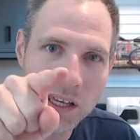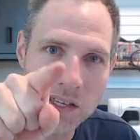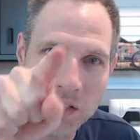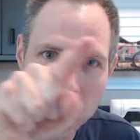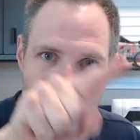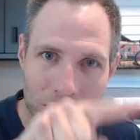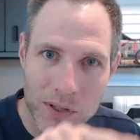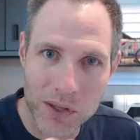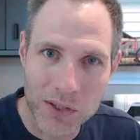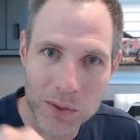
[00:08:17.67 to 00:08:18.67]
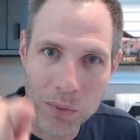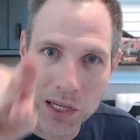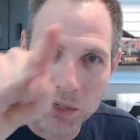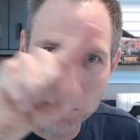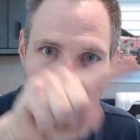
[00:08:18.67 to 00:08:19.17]
is equal to the
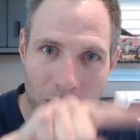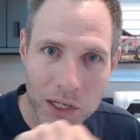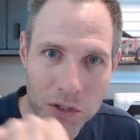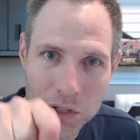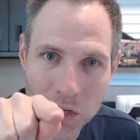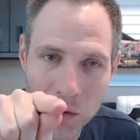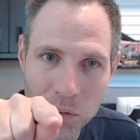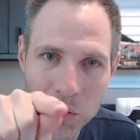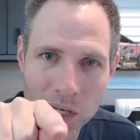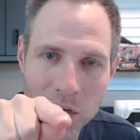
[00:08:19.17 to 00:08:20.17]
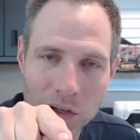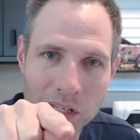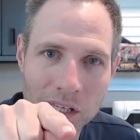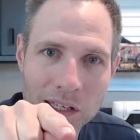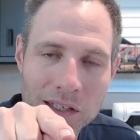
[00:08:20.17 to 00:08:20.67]
speed with which a point on
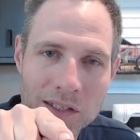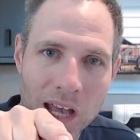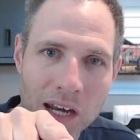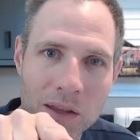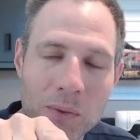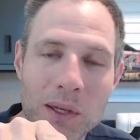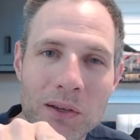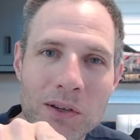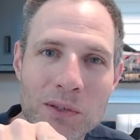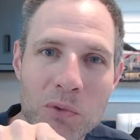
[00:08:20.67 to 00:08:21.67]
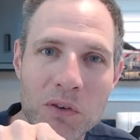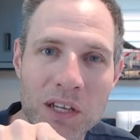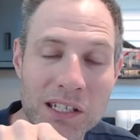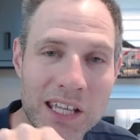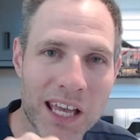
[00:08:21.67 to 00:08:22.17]
the side of the wheel is
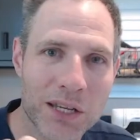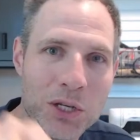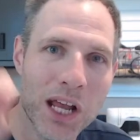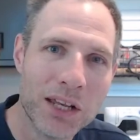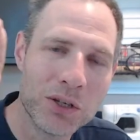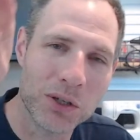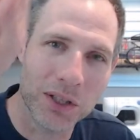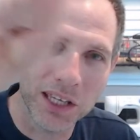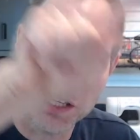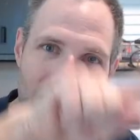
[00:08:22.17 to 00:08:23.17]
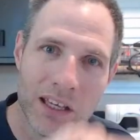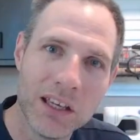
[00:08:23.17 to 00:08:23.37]
moving tangentially